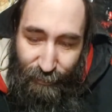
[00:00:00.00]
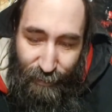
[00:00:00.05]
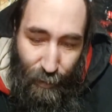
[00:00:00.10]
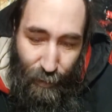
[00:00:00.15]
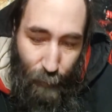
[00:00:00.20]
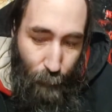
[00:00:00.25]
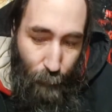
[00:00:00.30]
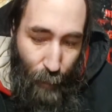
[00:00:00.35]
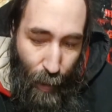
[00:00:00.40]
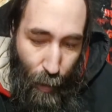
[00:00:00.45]

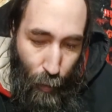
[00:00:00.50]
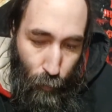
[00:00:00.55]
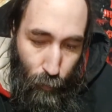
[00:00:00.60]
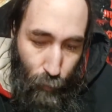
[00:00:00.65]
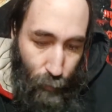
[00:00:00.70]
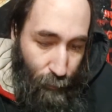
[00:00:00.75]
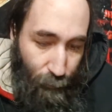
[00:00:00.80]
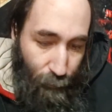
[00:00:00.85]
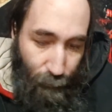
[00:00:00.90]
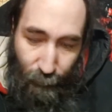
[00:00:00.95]
about
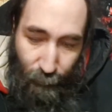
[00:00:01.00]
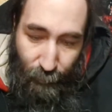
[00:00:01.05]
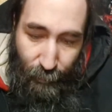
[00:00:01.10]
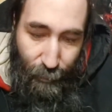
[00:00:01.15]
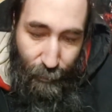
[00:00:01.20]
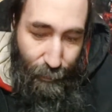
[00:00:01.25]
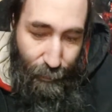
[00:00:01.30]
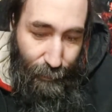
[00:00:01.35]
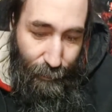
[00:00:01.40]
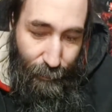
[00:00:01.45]

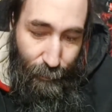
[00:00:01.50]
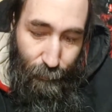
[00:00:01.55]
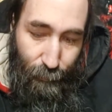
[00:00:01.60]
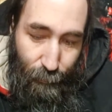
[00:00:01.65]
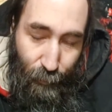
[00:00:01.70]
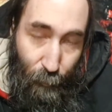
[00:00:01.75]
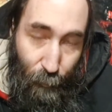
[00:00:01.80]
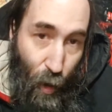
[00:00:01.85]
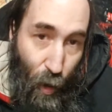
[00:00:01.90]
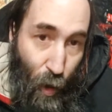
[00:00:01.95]
the
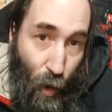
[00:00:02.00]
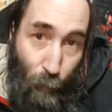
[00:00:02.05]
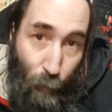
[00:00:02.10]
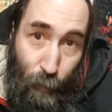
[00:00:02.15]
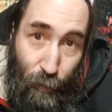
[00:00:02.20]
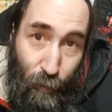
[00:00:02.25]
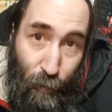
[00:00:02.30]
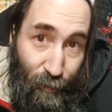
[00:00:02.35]
Pope